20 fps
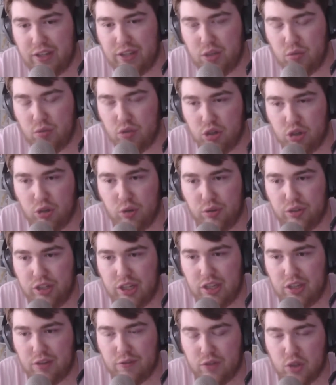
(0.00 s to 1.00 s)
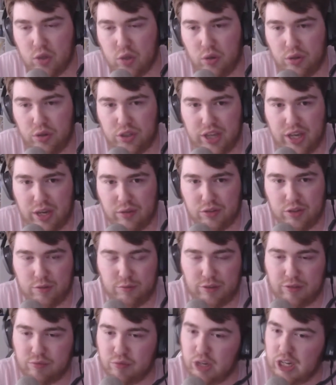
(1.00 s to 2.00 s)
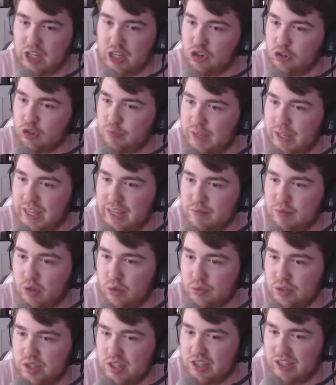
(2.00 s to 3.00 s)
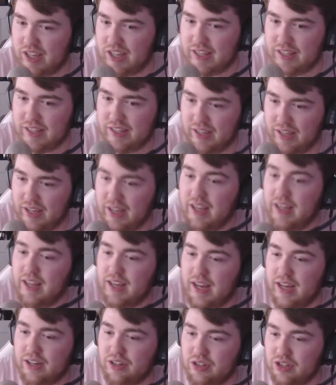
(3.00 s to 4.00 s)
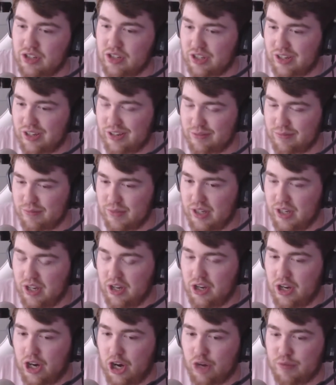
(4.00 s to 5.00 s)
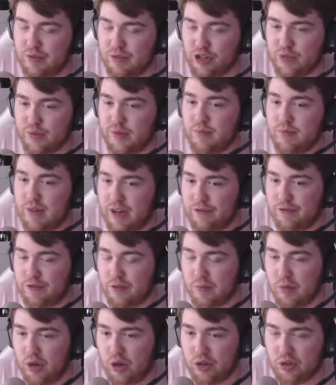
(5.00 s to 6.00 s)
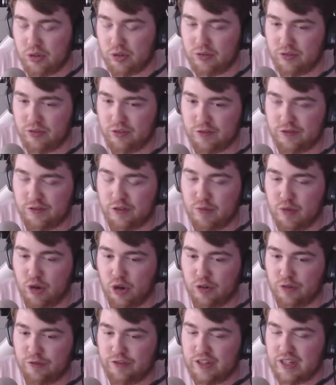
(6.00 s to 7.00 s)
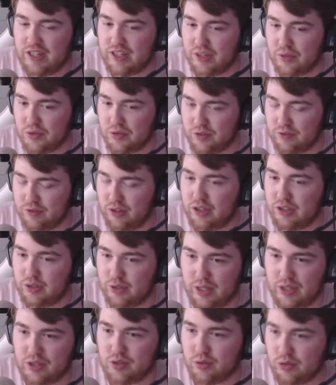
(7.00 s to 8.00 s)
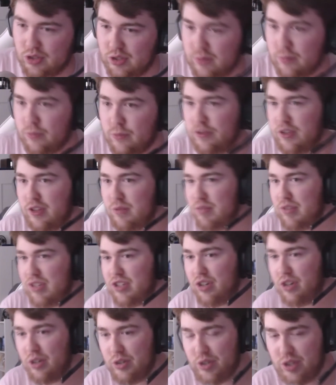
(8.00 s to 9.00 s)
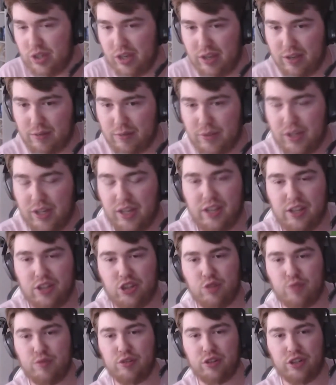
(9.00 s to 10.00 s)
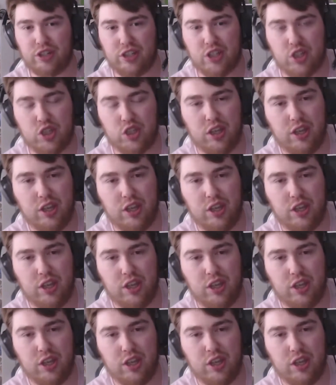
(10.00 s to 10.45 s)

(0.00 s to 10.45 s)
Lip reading: you, Courtney, you've taught us how to be really good people today. And I'll be coming back for more videos like this or something because to be honest,